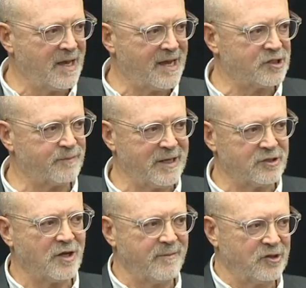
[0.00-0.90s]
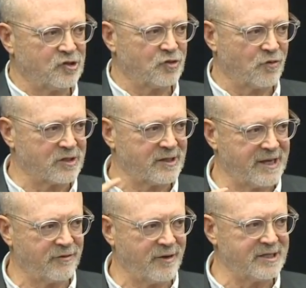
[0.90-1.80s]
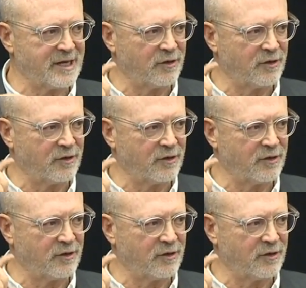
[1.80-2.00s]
I spend time in the stores like crazy.